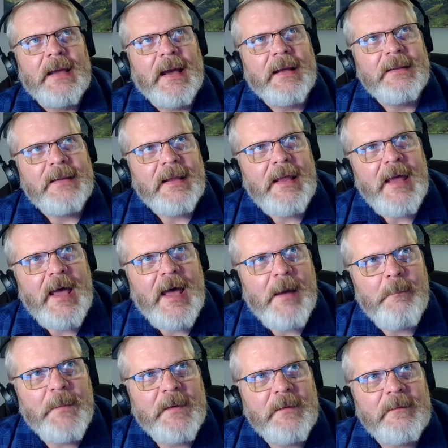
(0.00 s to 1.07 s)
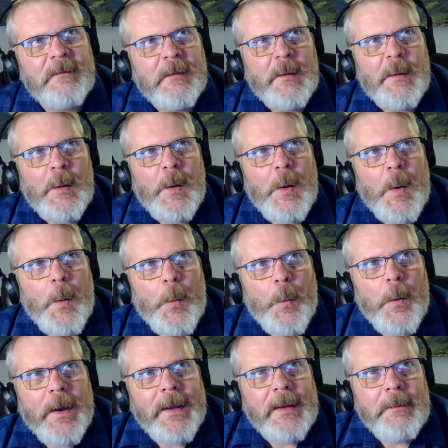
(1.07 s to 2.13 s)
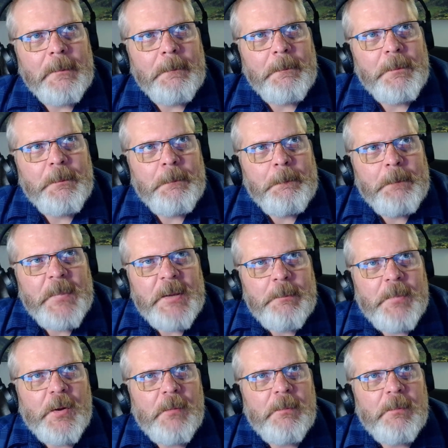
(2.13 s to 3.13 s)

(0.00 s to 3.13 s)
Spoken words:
And that happens when people